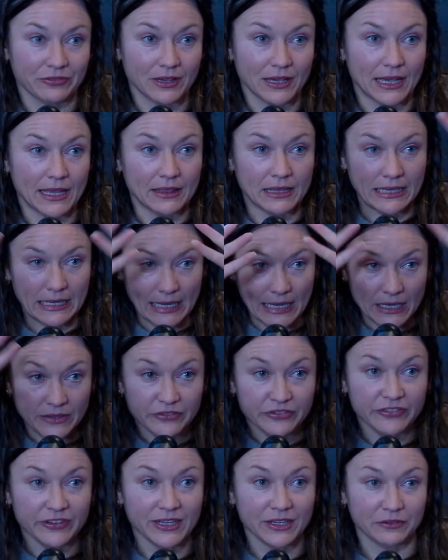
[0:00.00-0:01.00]
in the
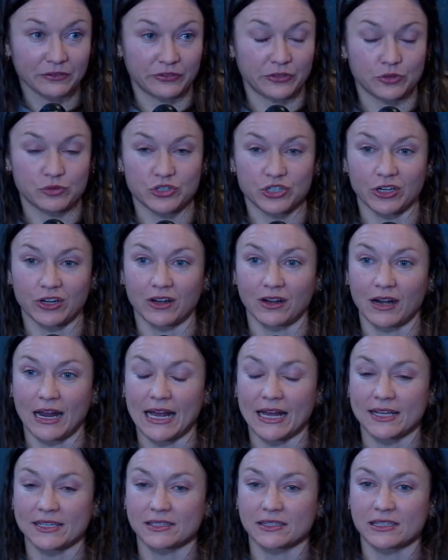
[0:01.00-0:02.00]
infinite future
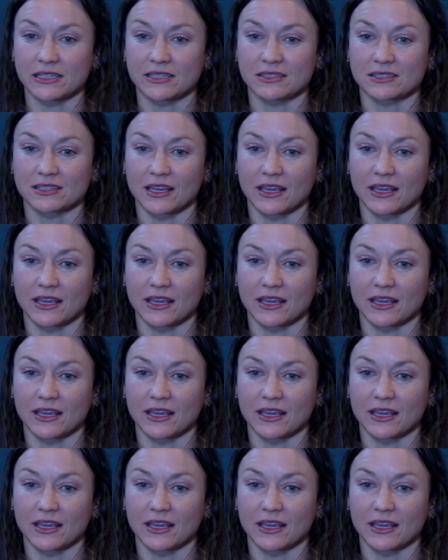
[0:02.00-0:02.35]
as these